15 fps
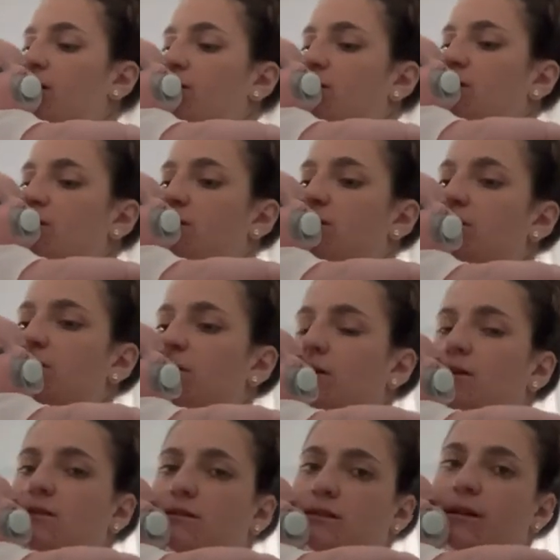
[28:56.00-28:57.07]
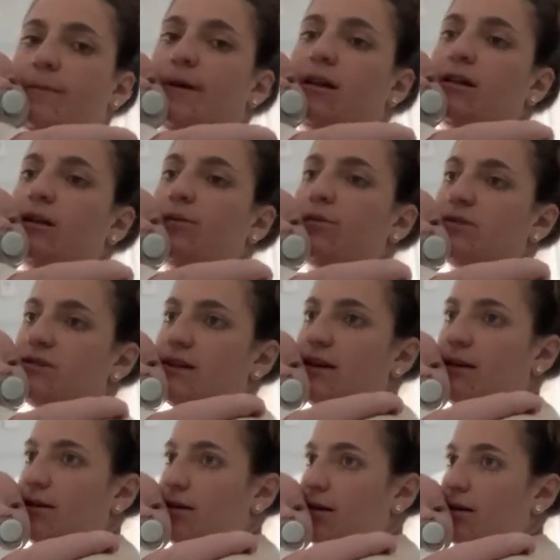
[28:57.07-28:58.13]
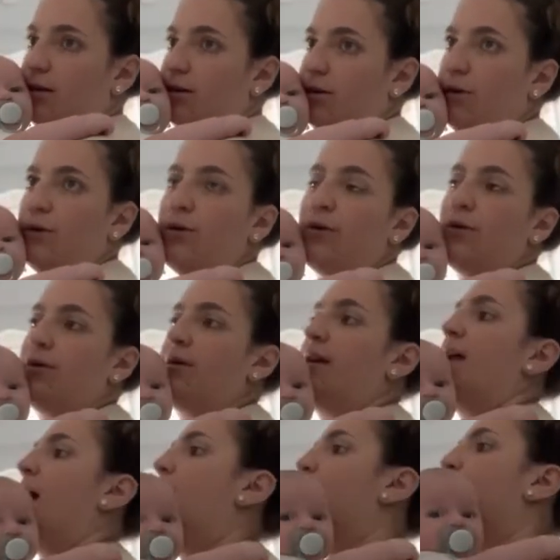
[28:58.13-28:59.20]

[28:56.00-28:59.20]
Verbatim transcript: she typically will take her nap